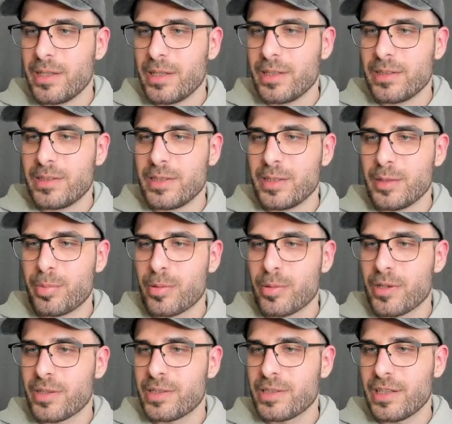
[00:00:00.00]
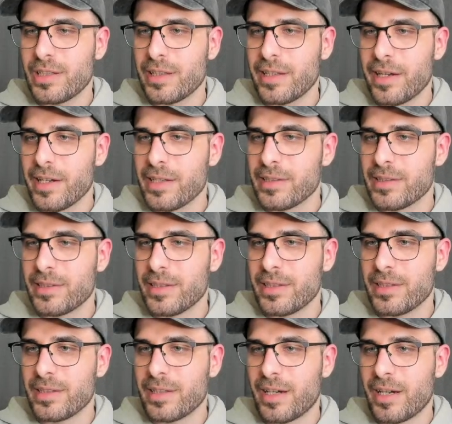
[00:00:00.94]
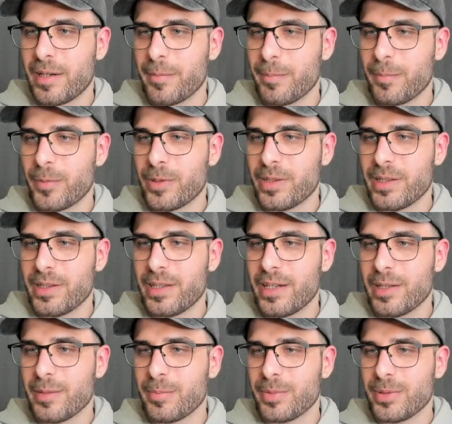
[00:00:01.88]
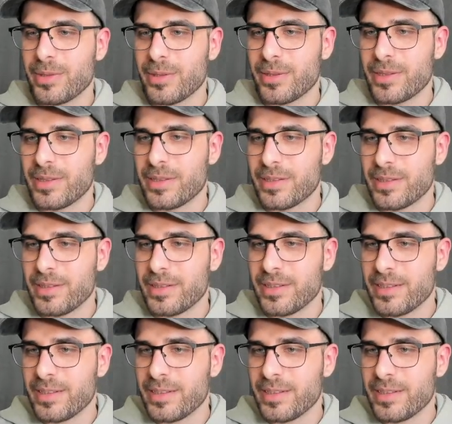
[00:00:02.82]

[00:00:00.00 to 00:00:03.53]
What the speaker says: ZBrush clan, then I'm more than happy, honestly.